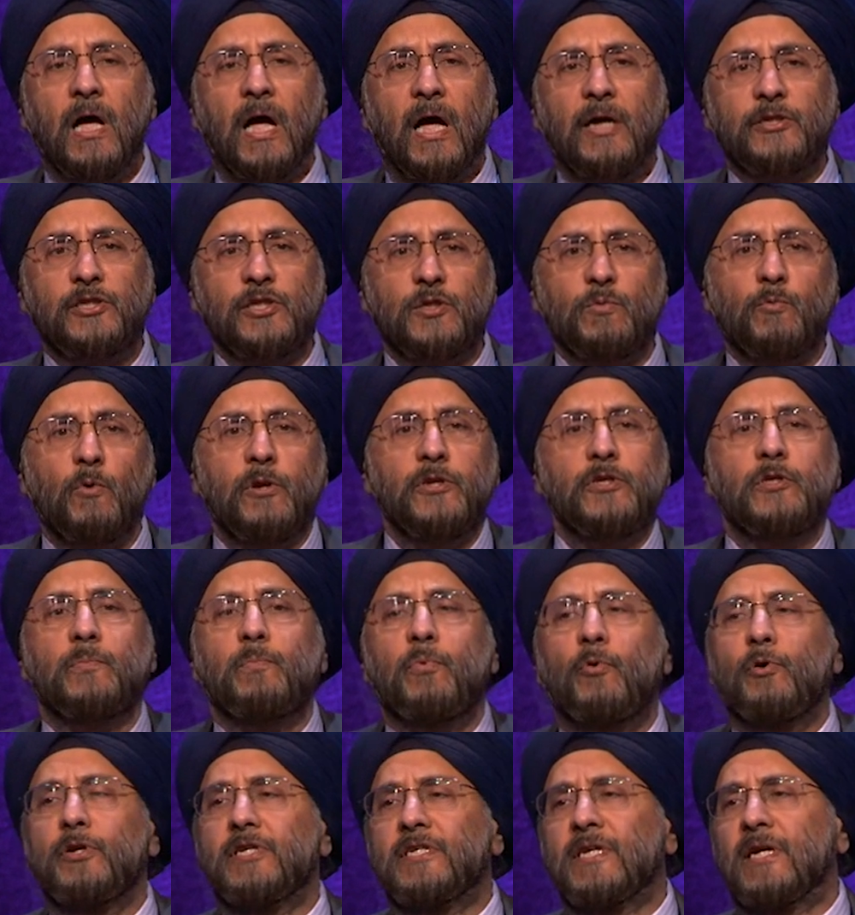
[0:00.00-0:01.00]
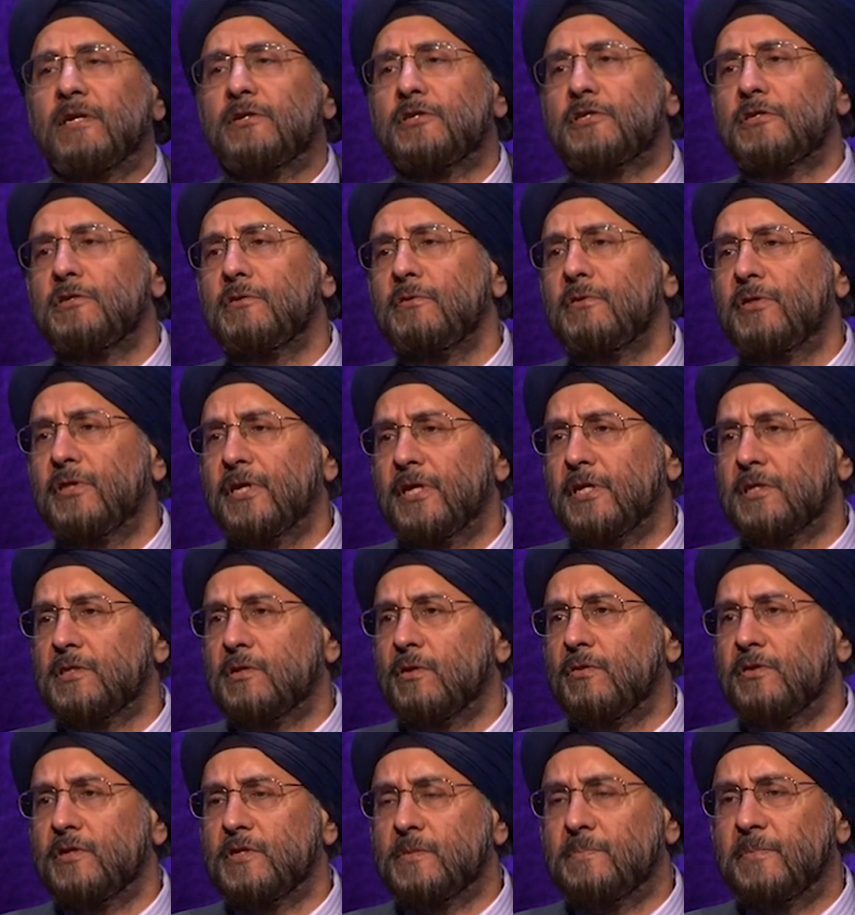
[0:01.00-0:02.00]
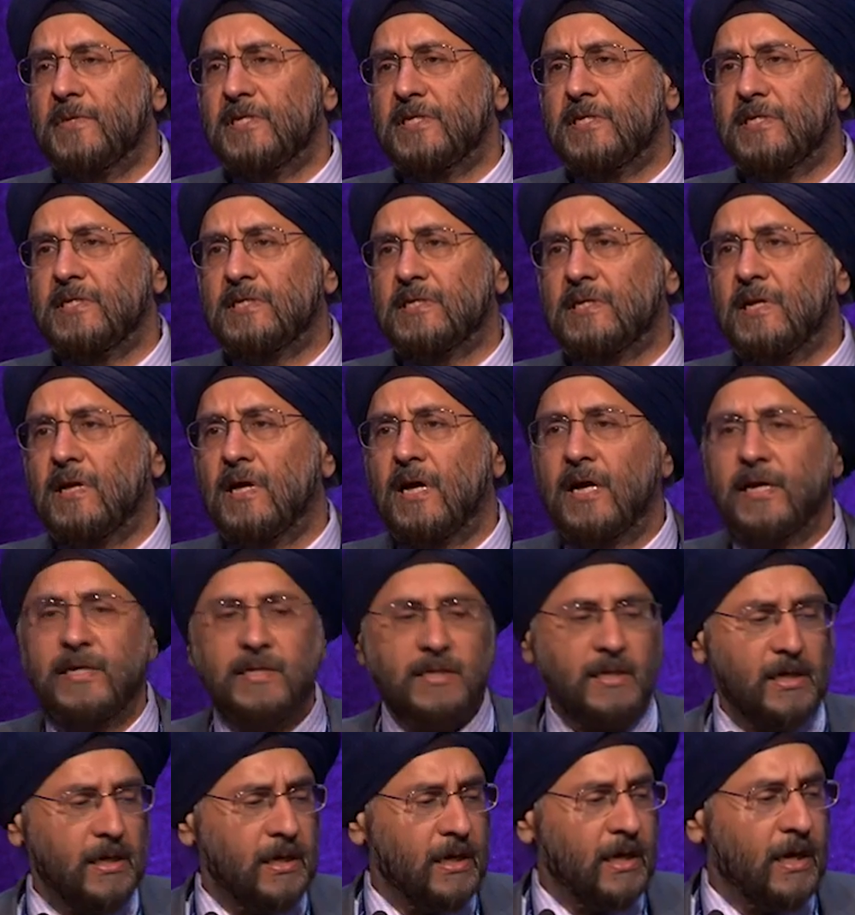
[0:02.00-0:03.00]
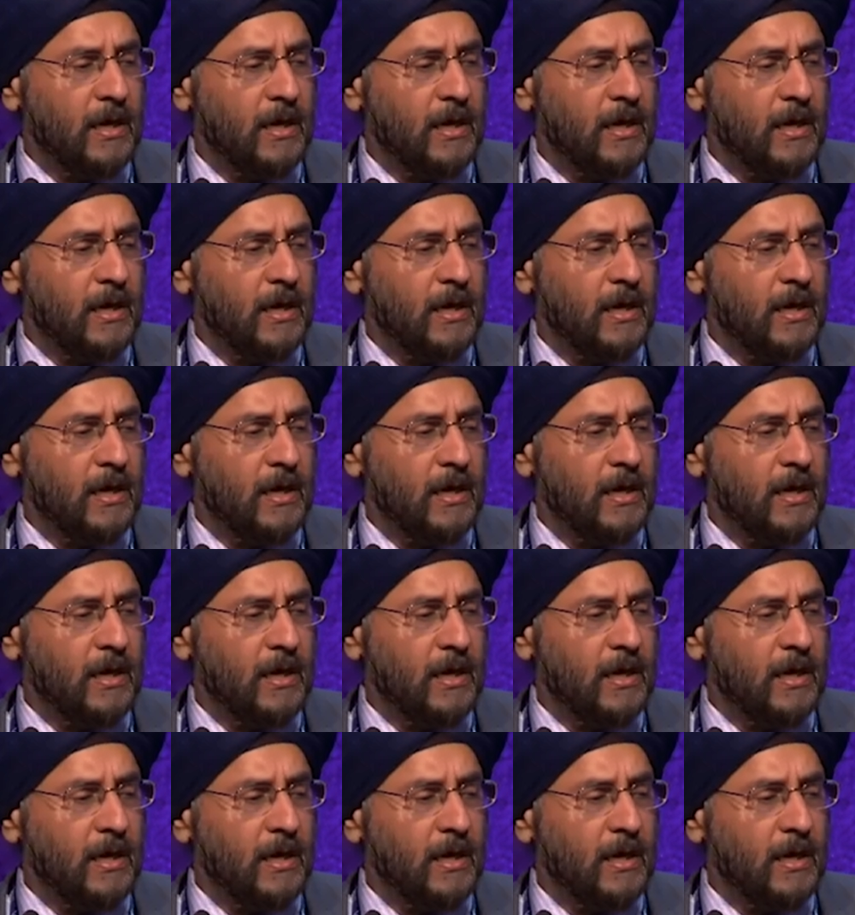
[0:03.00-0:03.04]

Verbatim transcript: I just wanted to point out two things on this busy slide.